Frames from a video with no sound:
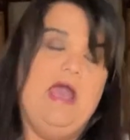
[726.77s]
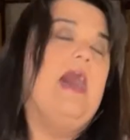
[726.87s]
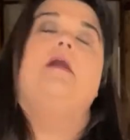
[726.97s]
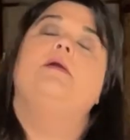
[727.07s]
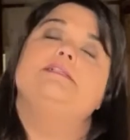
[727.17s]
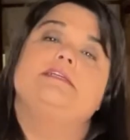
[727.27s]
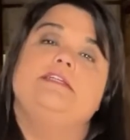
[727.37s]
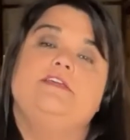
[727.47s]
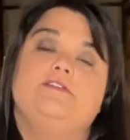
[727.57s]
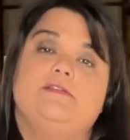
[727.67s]
I was gonna
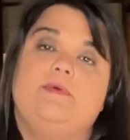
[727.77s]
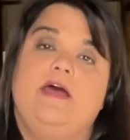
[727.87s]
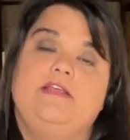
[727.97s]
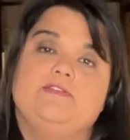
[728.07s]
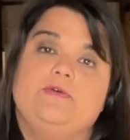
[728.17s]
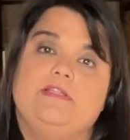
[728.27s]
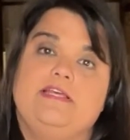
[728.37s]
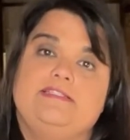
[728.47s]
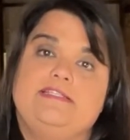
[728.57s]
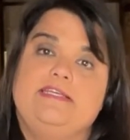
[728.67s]
use the potting soil
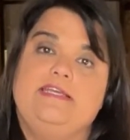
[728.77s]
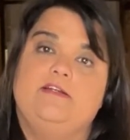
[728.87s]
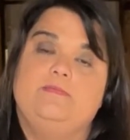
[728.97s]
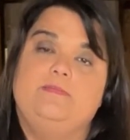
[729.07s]
that's in here,